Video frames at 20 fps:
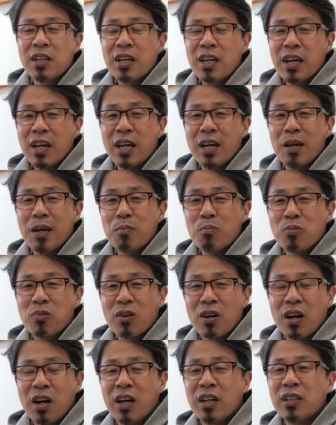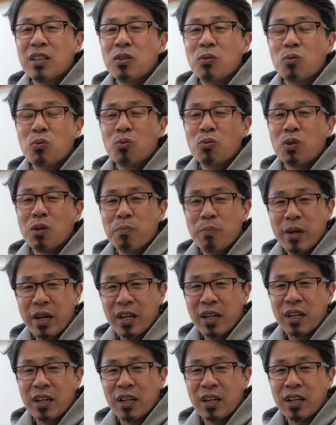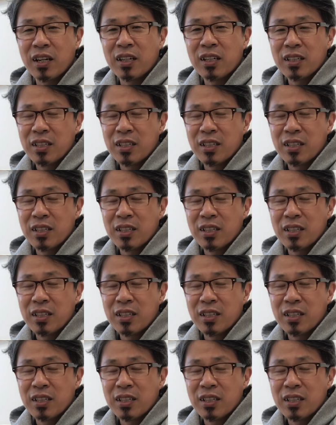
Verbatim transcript: and brought Rebecca